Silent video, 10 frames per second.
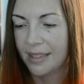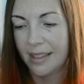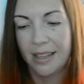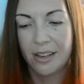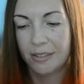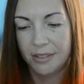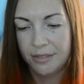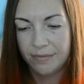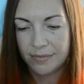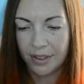They're
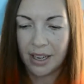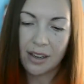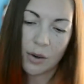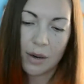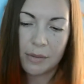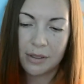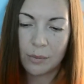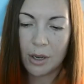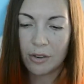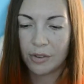freaking adorable and
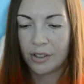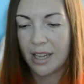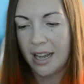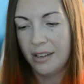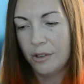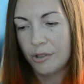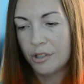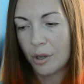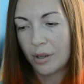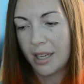wonderful, and you should
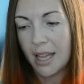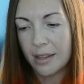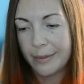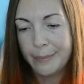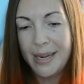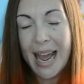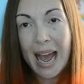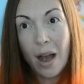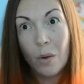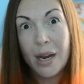totally get them
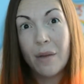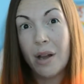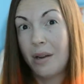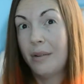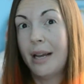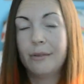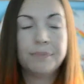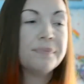now.